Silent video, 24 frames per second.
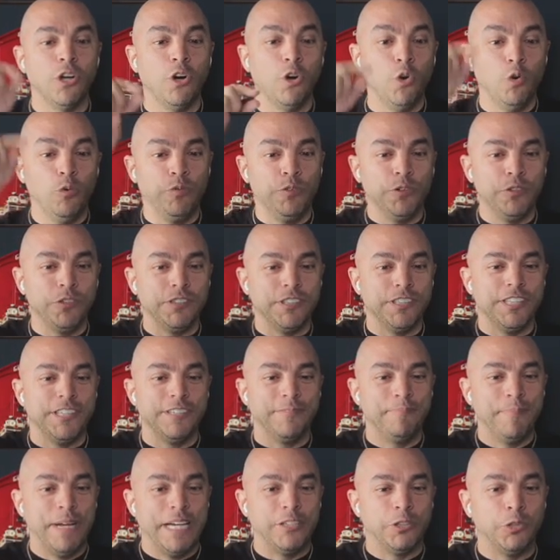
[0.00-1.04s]
over a
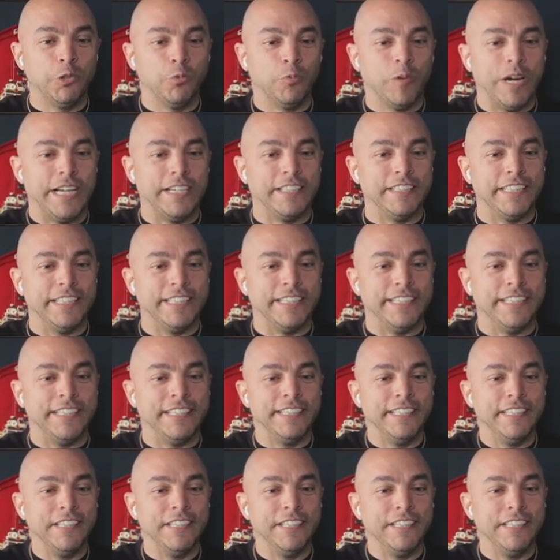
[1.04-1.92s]
metal railing